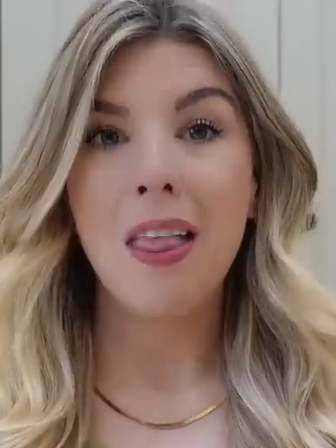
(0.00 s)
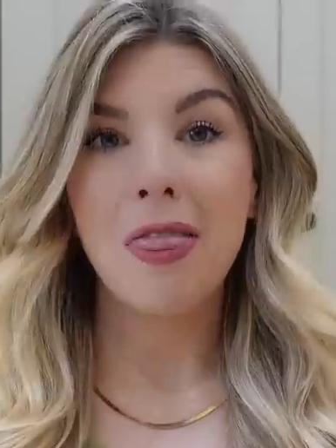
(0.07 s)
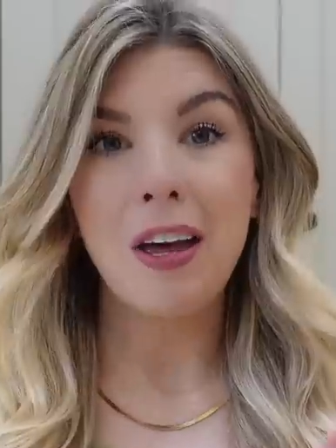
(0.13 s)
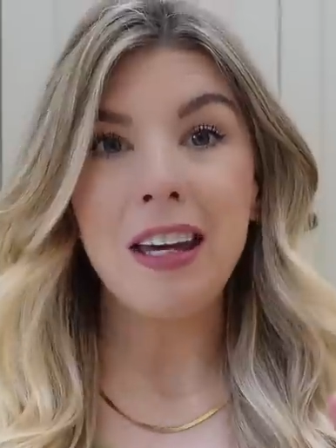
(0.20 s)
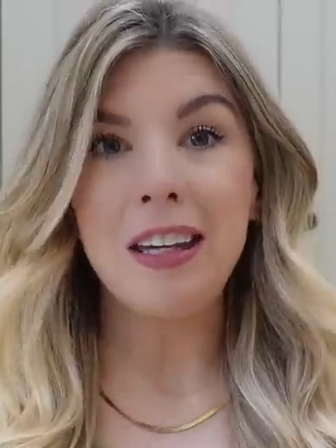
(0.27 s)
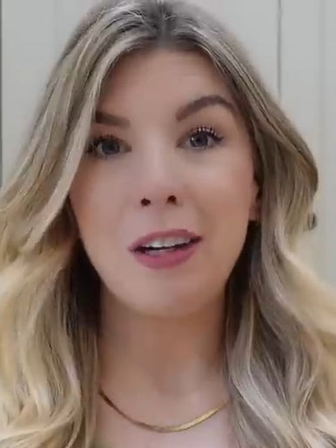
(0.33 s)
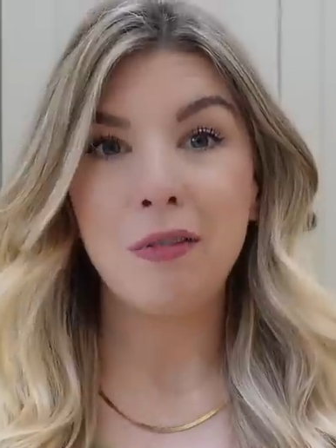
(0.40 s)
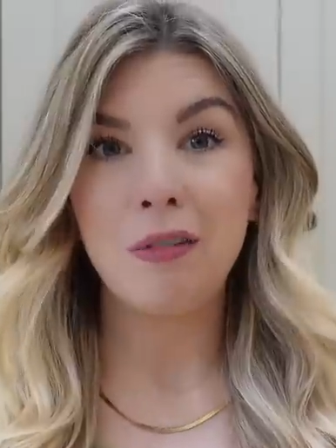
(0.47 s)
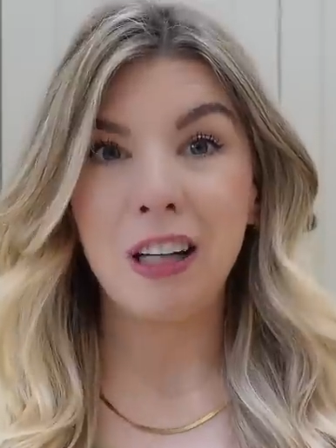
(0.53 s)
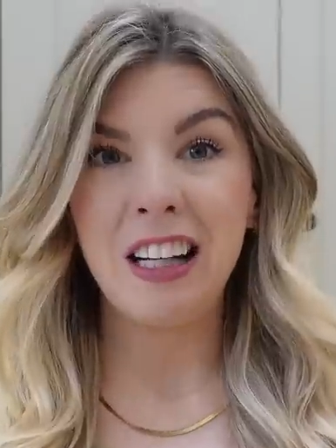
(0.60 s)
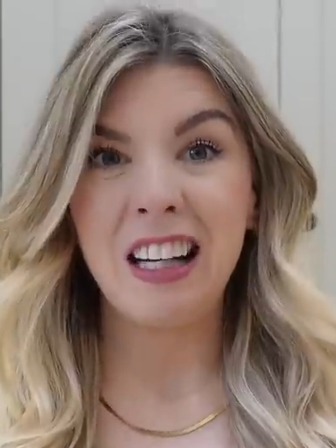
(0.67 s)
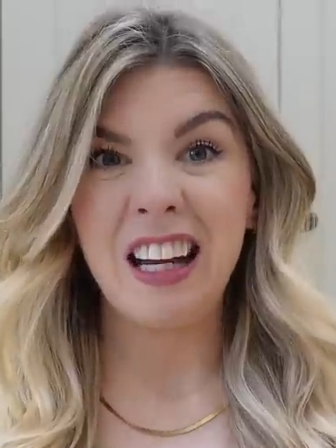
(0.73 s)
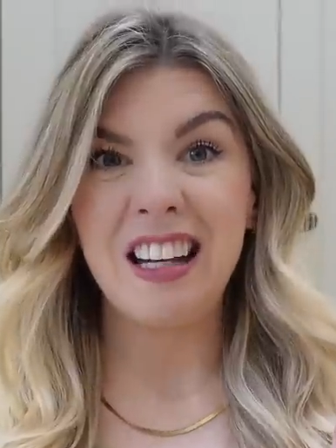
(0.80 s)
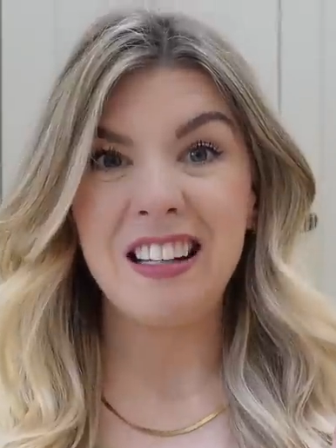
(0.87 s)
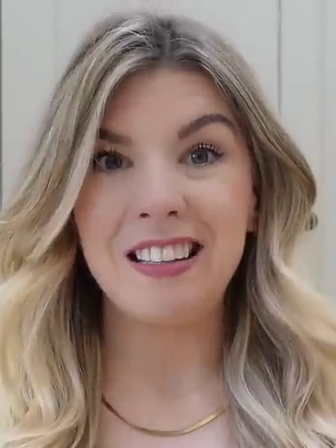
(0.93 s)
they can
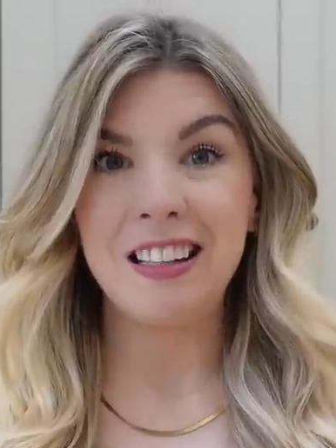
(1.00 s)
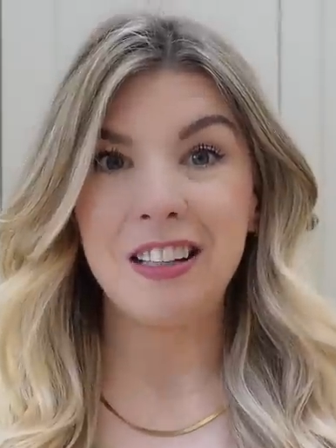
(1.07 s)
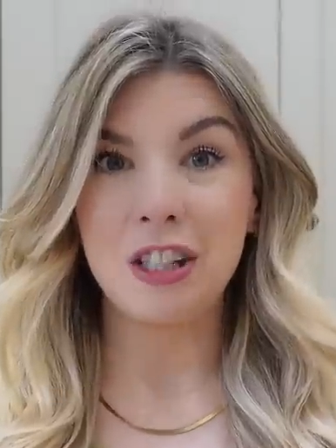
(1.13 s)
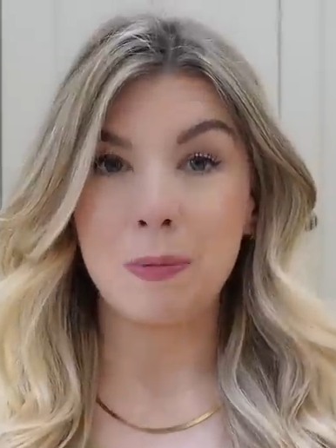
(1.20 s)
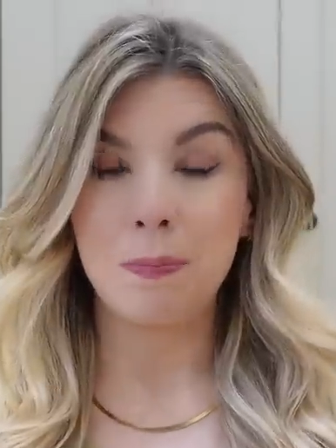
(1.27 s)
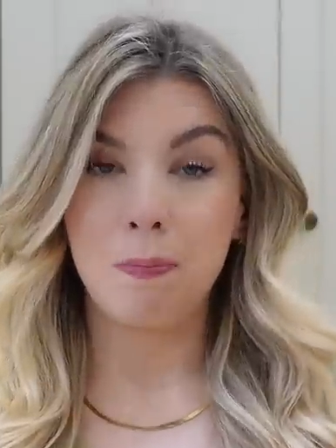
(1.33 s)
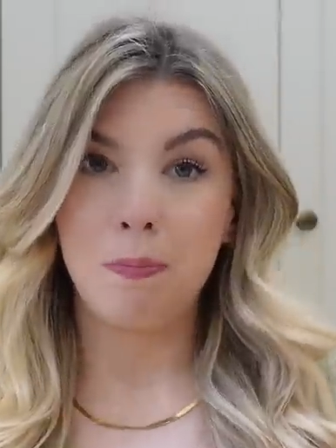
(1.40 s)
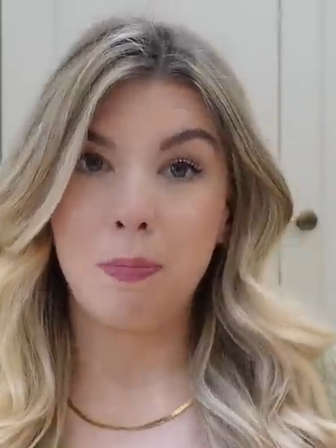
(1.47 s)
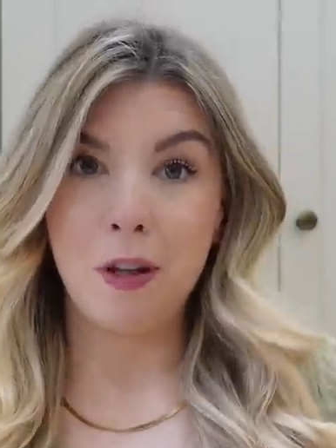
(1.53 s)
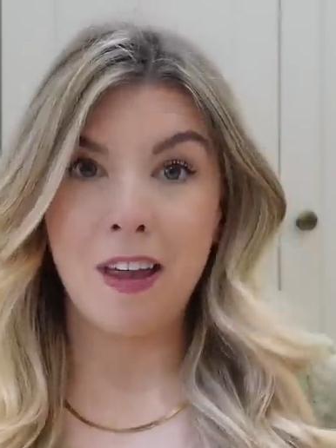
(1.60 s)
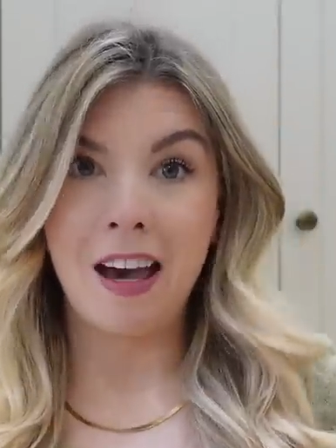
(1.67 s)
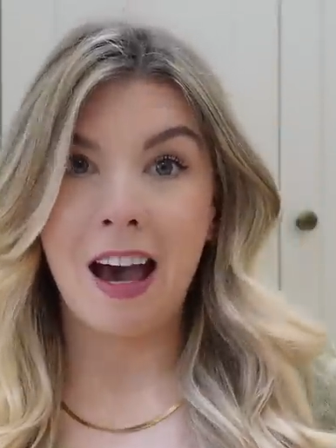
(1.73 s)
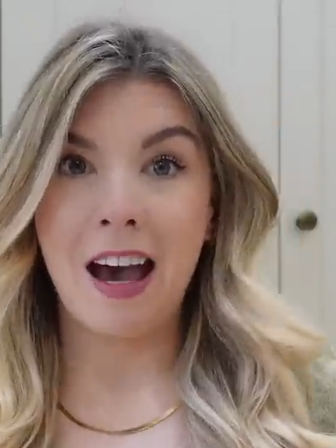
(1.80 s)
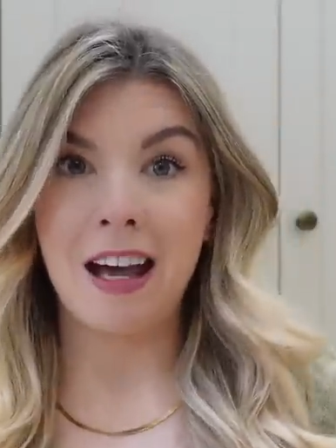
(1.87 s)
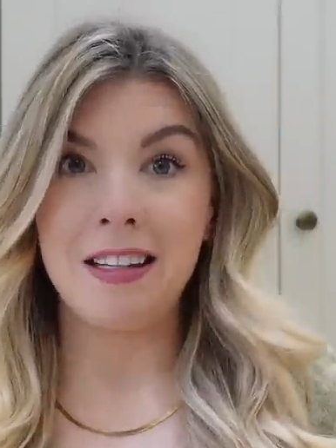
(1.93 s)
really easily just put
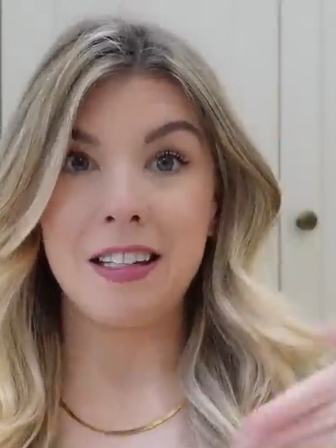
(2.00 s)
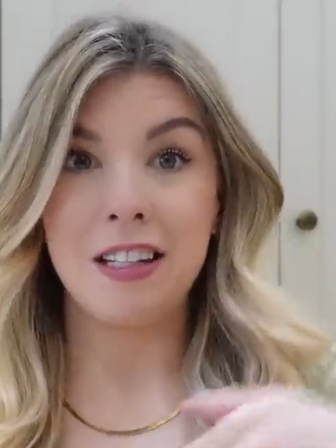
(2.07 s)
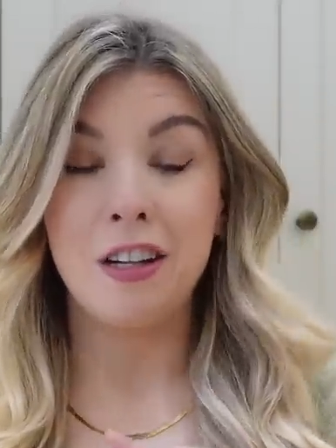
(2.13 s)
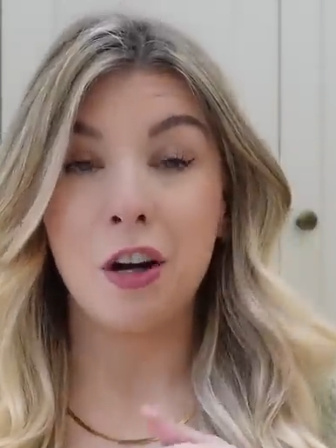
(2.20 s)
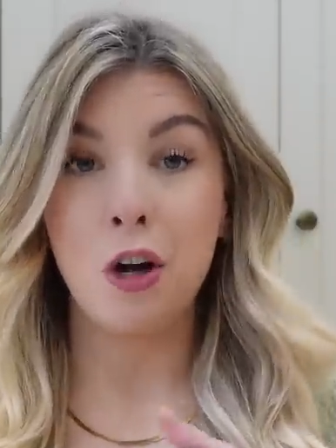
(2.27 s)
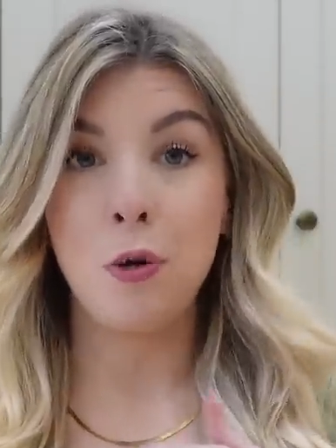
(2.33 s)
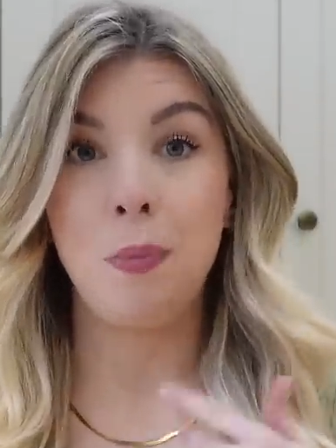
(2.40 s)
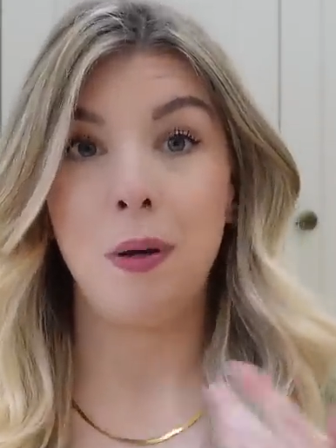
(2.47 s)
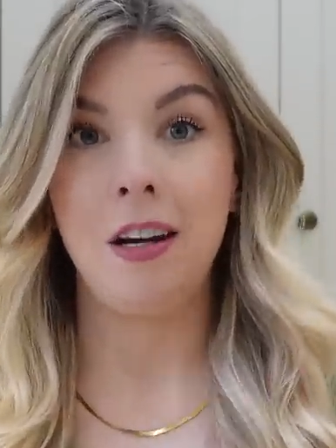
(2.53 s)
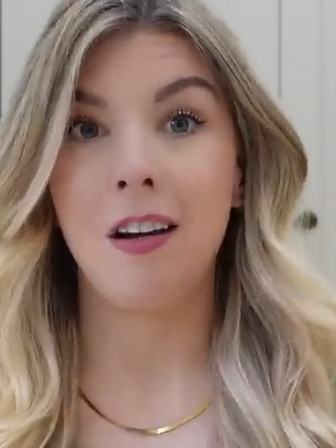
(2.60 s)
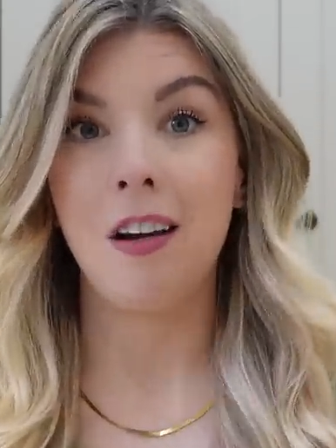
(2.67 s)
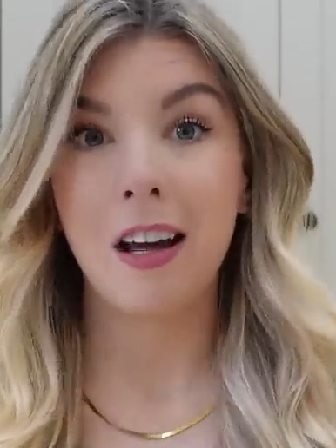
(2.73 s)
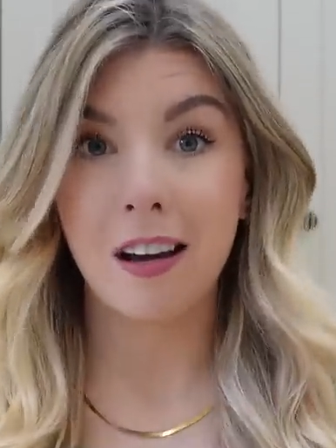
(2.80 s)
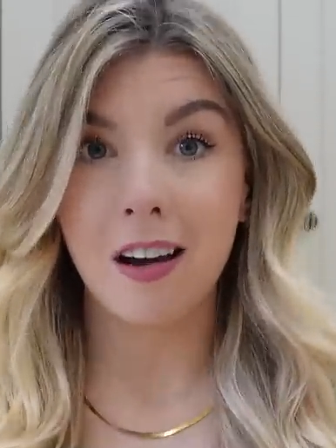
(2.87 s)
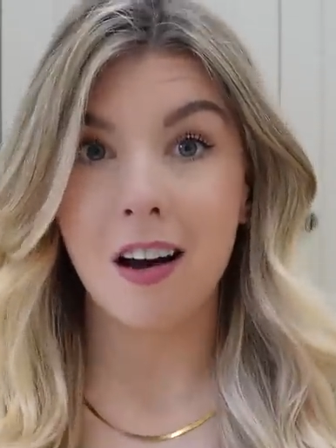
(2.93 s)
their hand in and open it
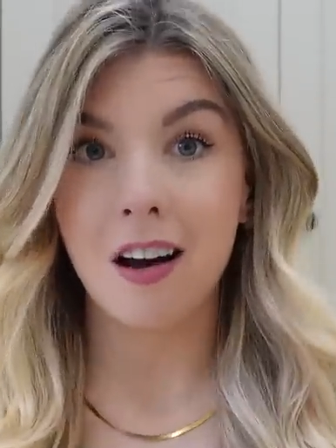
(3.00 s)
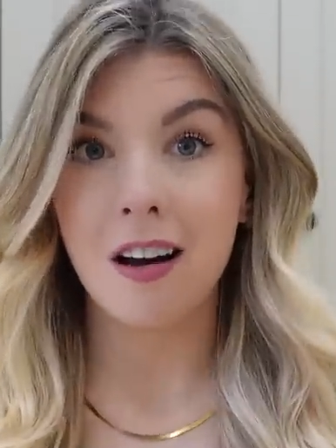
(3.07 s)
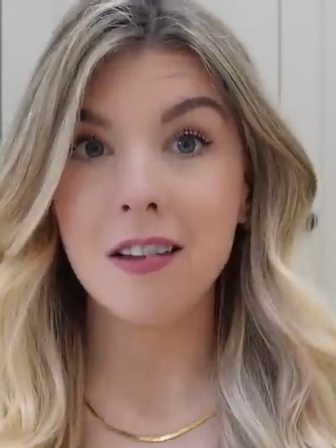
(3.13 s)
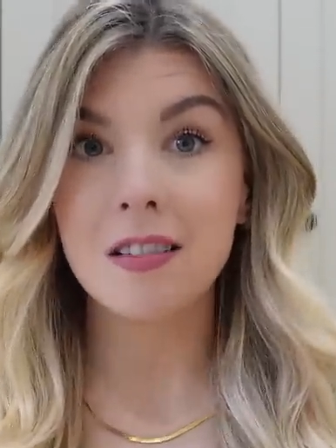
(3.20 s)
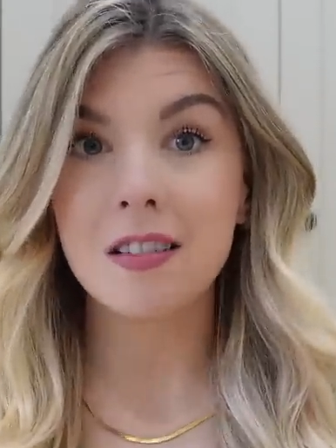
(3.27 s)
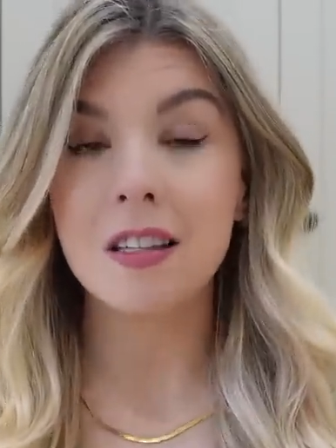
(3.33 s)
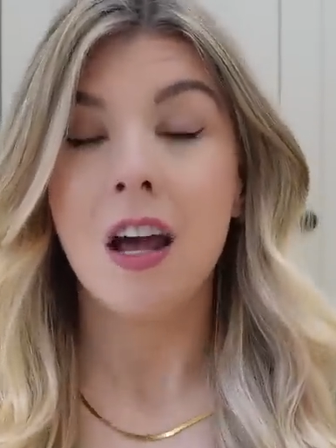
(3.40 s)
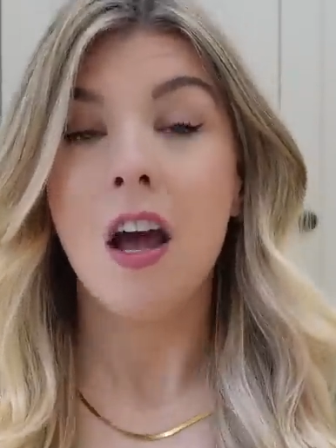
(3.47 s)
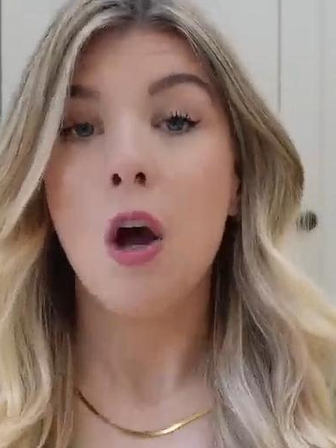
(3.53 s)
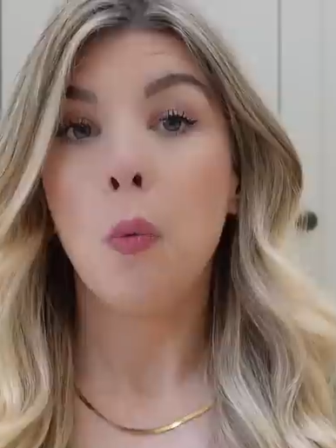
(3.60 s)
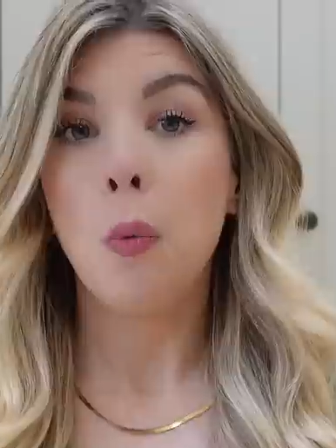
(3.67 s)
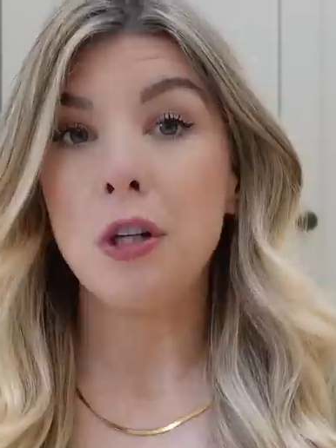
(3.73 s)
like us,